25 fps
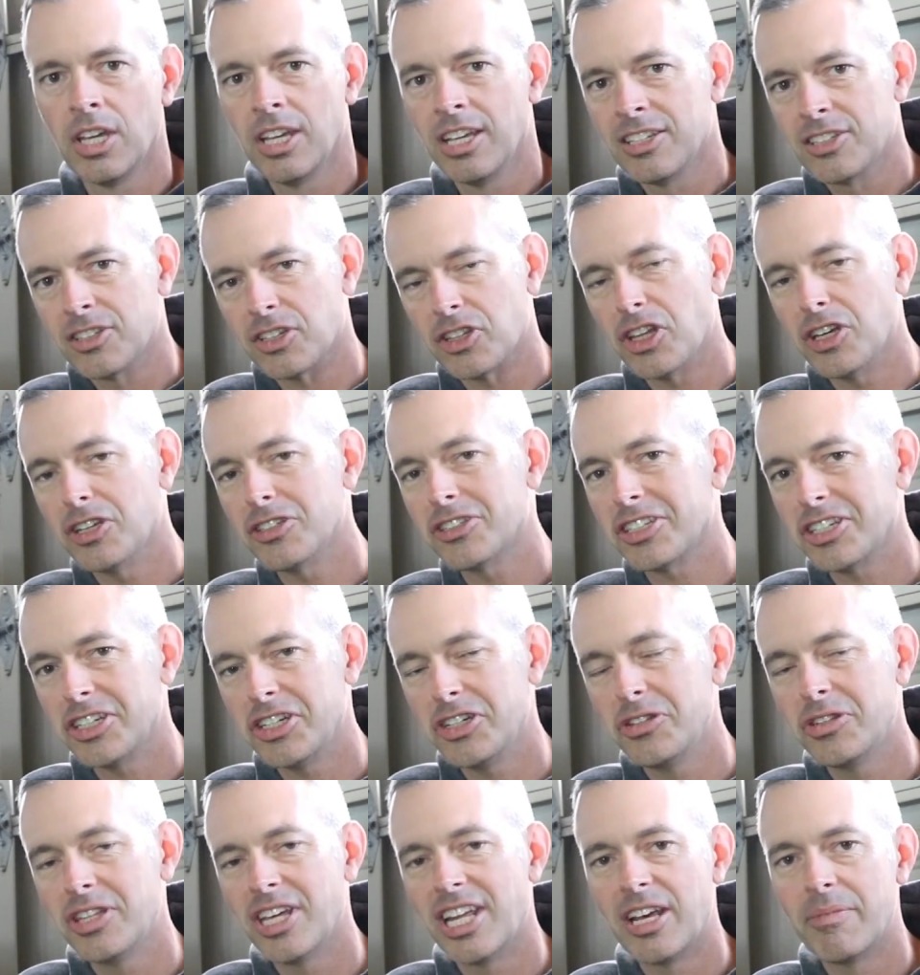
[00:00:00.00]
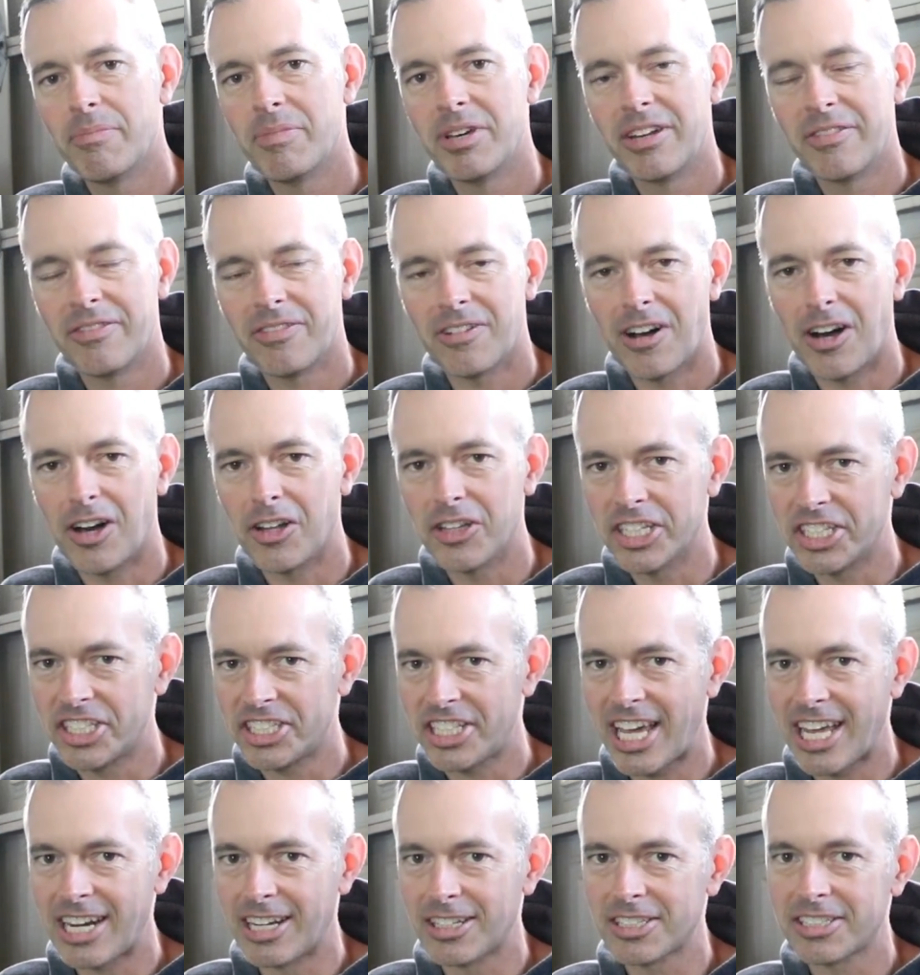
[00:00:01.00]
So those of you that have been following the
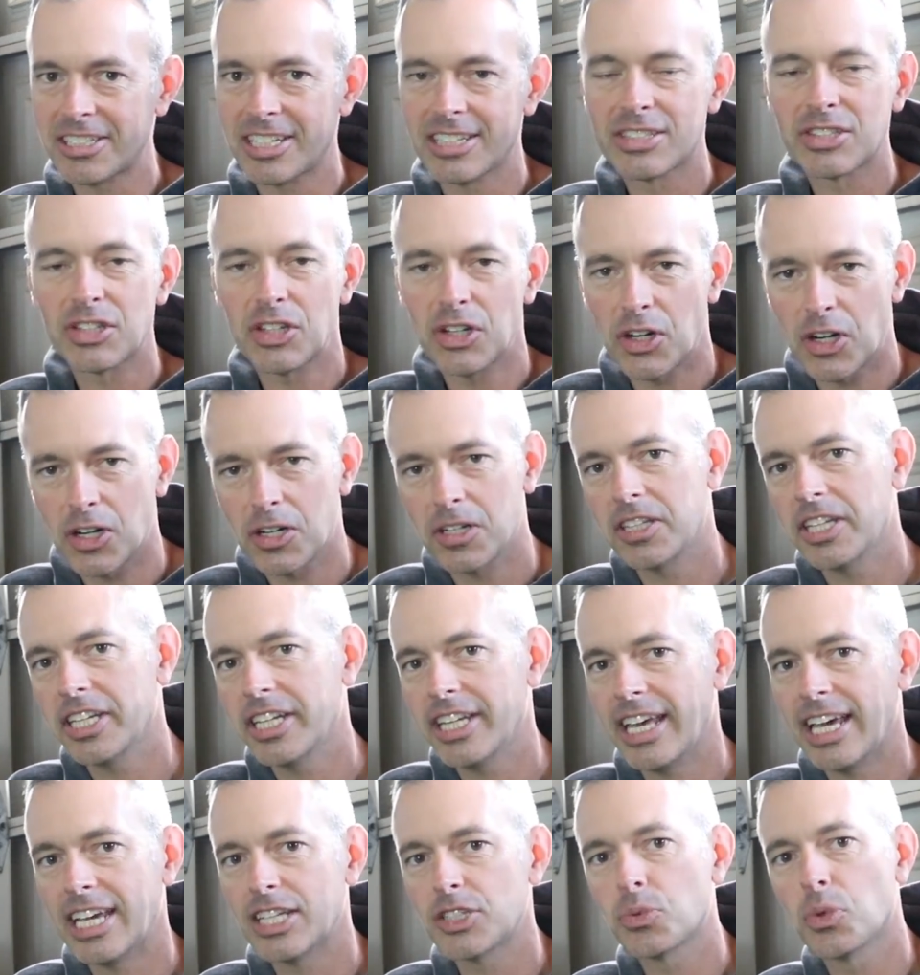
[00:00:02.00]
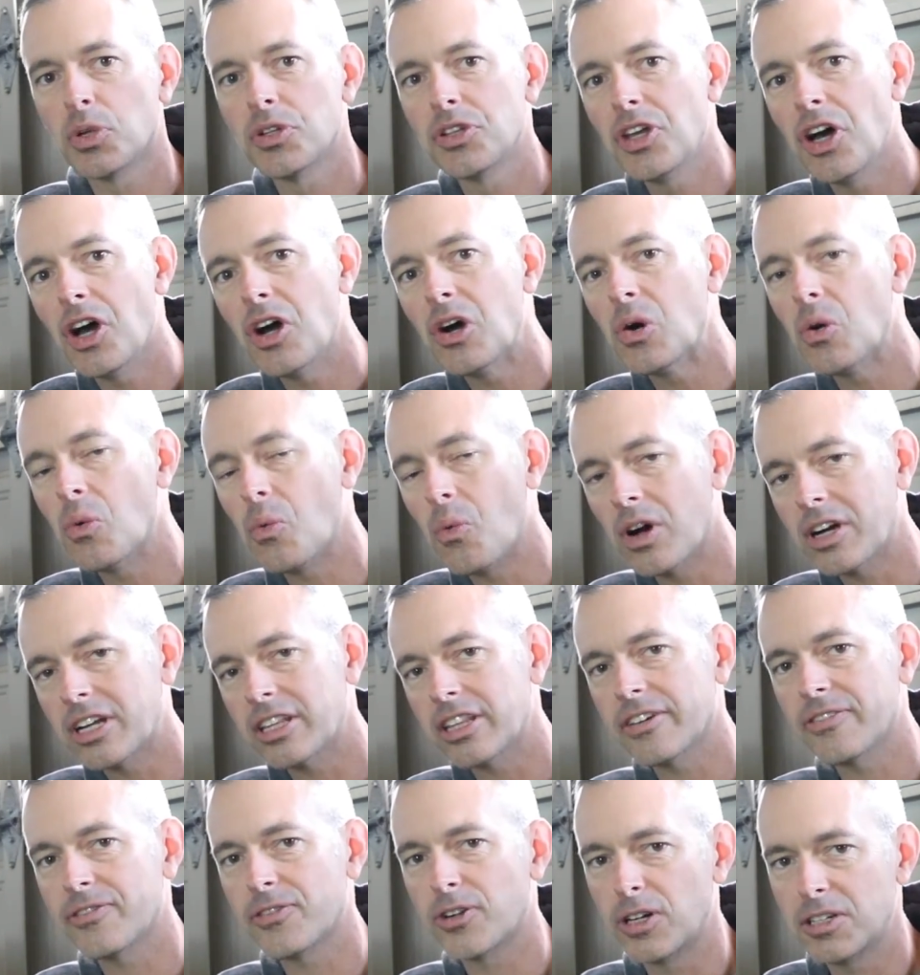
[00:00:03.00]
channel since the early days will know one of
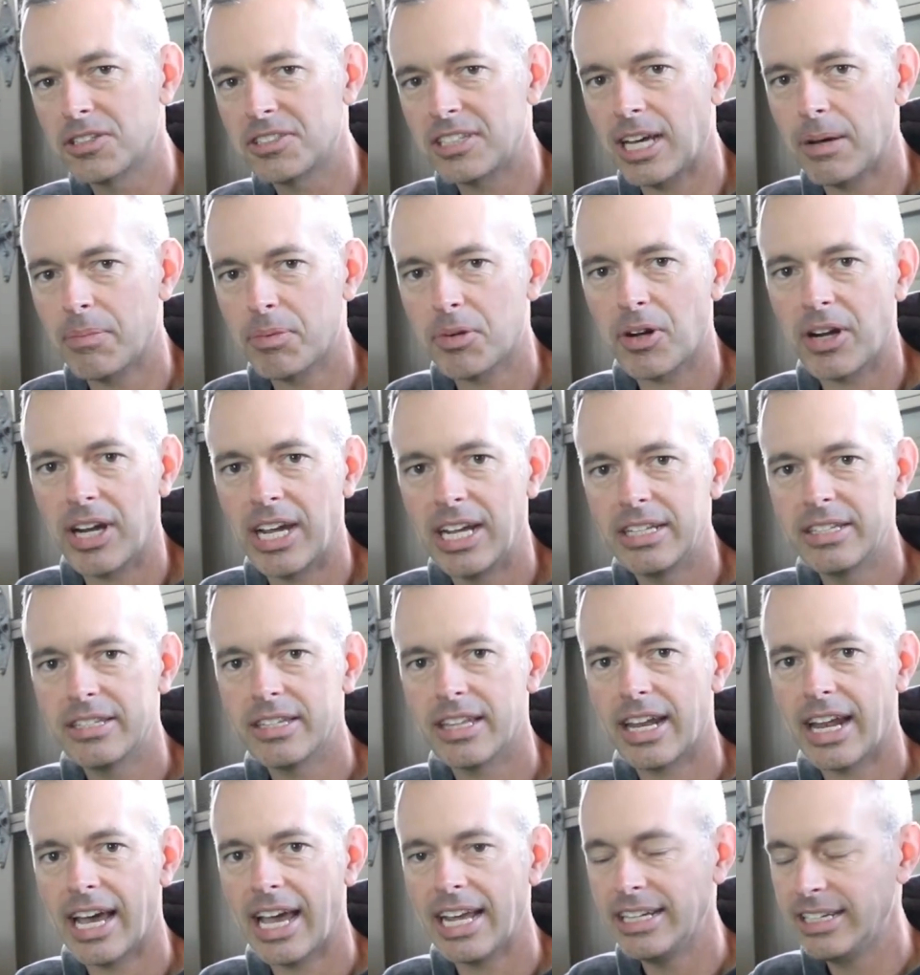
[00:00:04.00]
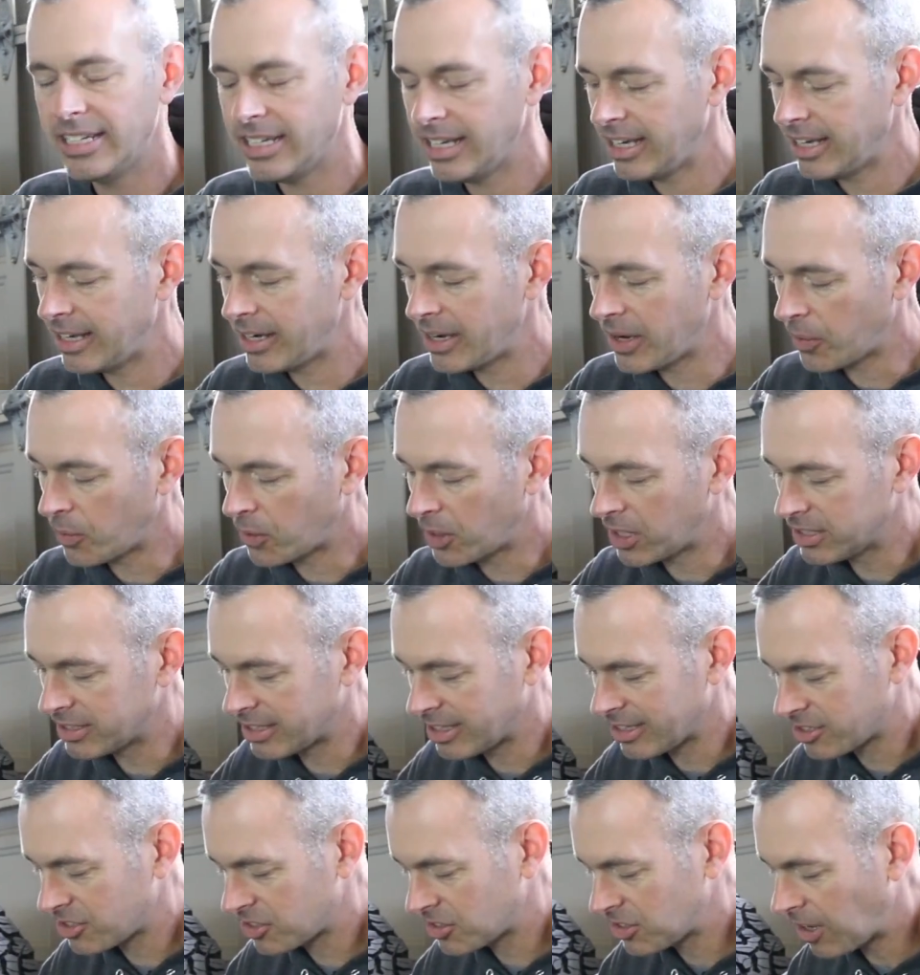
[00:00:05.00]
the first upgrades that I did was
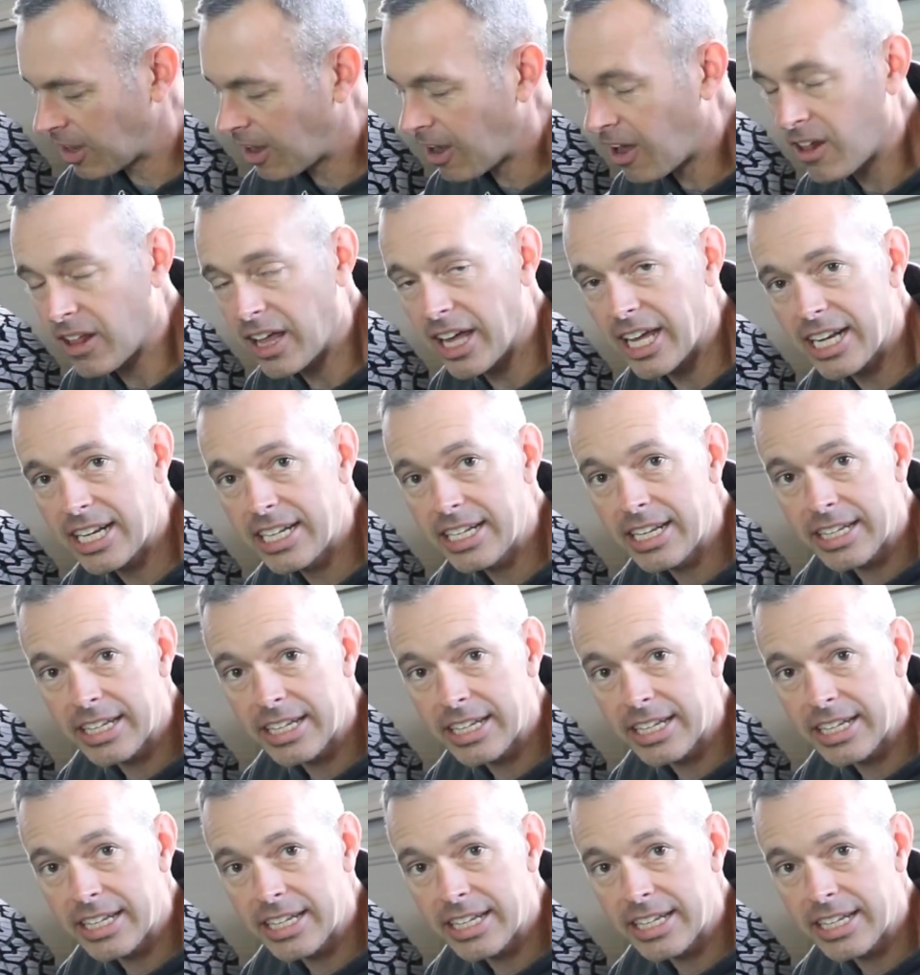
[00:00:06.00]
install a